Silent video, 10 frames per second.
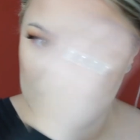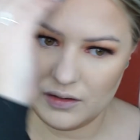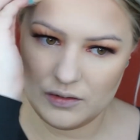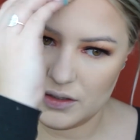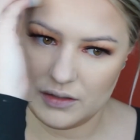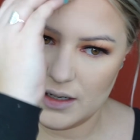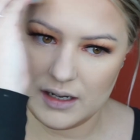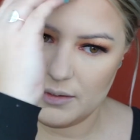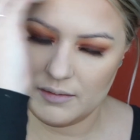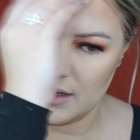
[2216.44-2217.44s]
bit of contour
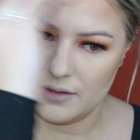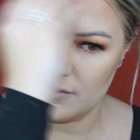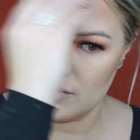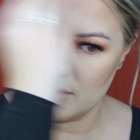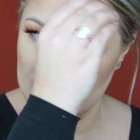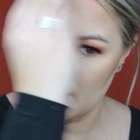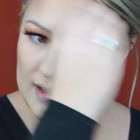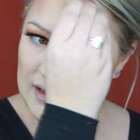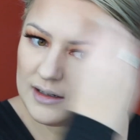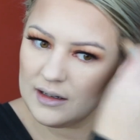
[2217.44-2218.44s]
up on my
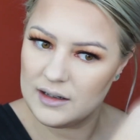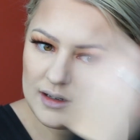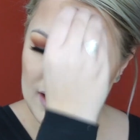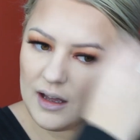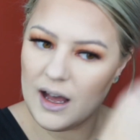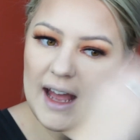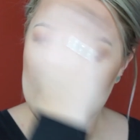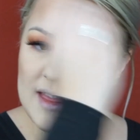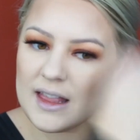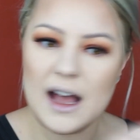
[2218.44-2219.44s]
forehead.
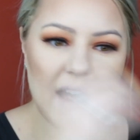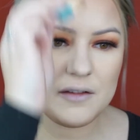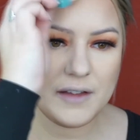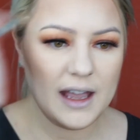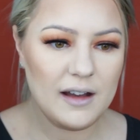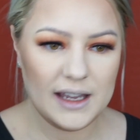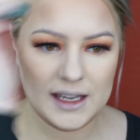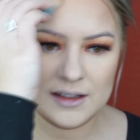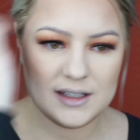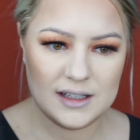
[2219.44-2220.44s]
I love how
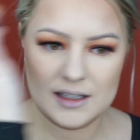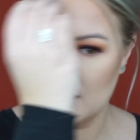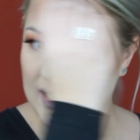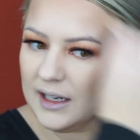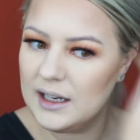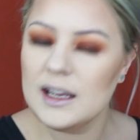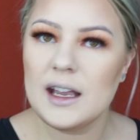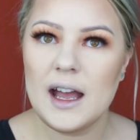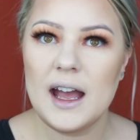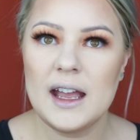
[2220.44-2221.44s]

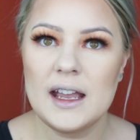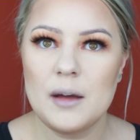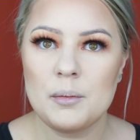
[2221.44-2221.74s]
instantly a